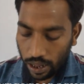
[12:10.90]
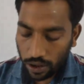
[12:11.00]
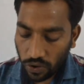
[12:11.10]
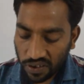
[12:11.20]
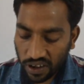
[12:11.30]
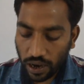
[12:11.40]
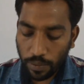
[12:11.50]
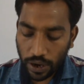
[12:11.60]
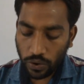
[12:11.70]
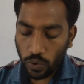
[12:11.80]
Question
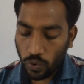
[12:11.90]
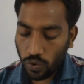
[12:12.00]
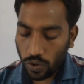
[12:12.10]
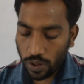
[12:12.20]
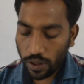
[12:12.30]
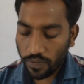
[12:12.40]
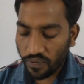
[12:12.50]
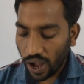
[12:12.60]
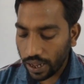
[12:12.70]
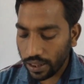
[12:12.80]
number 2.
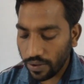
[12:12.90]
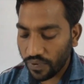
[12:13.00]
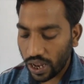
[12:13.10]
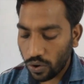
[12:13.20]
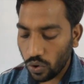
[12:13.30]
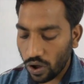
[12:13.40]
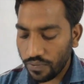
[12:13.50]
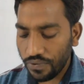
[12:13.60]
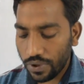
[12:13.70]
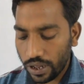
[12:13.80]
Find the value
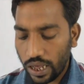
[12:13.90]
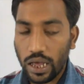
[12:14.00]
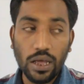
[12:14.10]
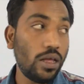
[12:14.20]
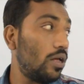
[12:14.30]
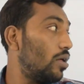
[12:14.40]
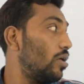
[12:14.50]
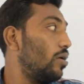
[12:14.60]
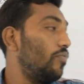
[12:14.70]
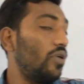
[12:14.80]
of k.
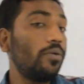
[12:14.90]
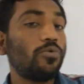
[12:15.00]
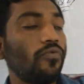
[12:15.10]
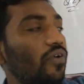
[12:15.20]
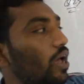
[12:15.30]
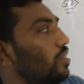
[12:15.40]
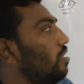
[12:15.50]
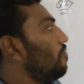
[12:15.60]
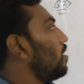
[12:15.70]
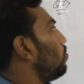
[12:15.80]
We have to find
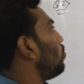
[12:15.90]
the value